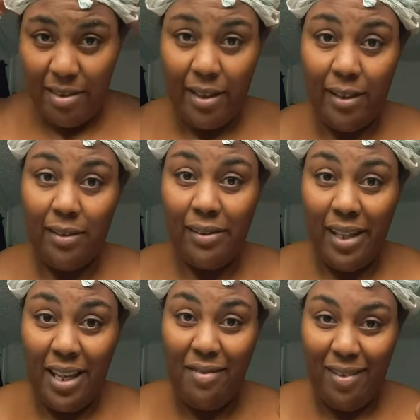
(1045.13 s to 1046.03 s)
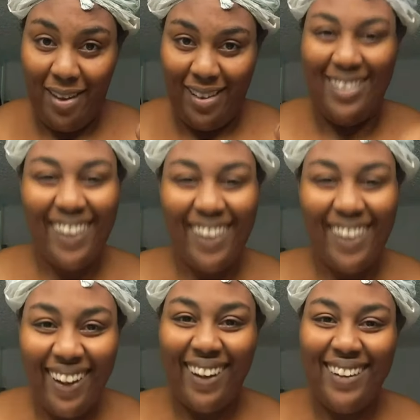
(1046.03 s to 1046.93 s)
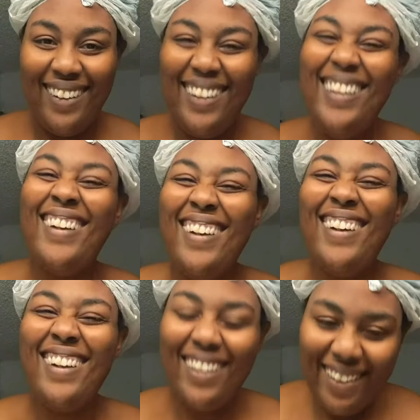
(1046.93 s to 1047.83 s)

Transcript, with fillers: the leave in. in.